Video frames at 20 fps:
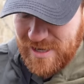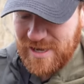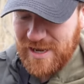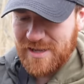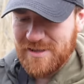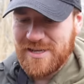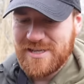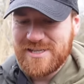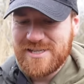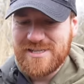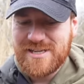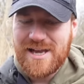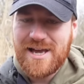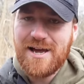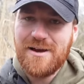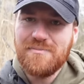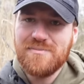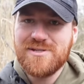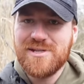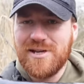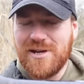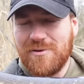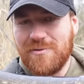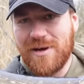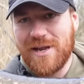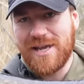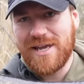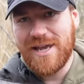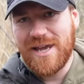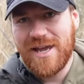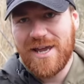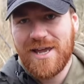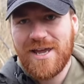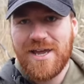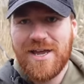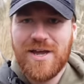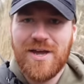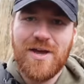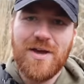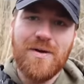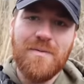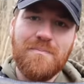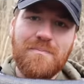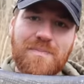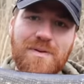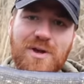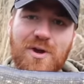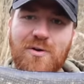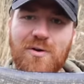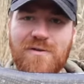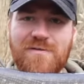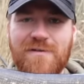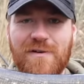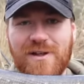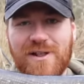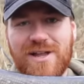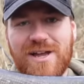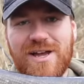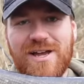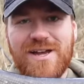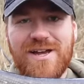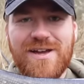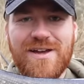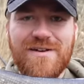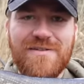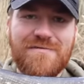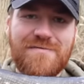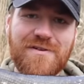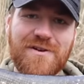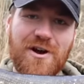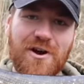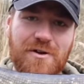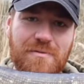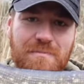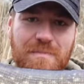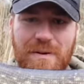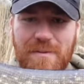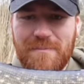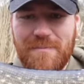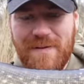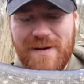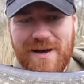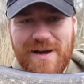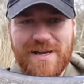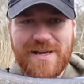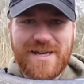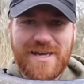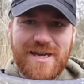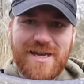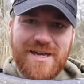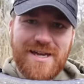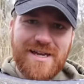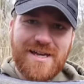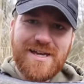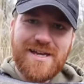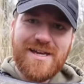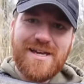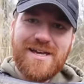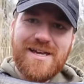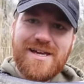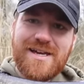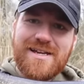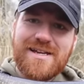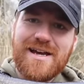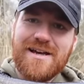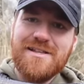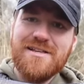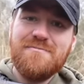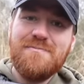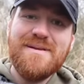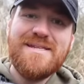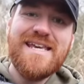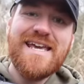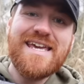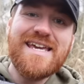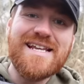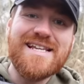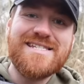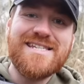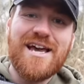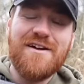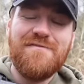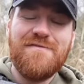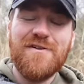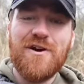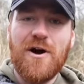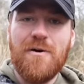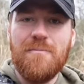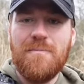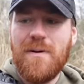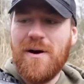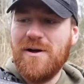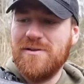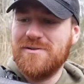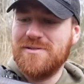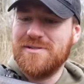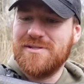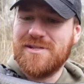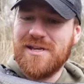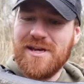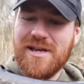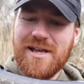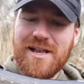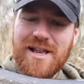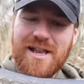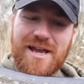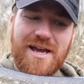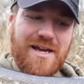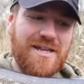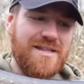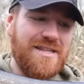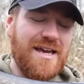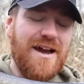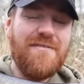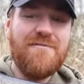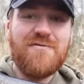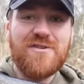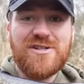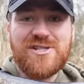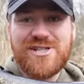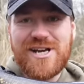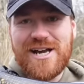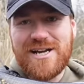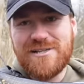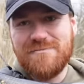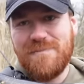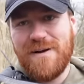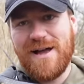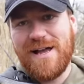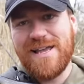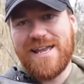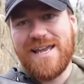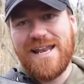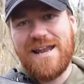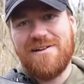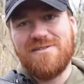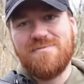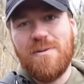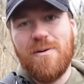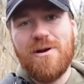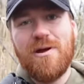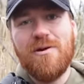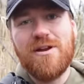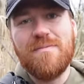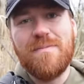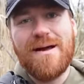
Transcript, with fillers: And this is an absolutely beautiful Forgotten Pond pike. Now this particular set of Forgotten Ponds, the average size pike in here is probably only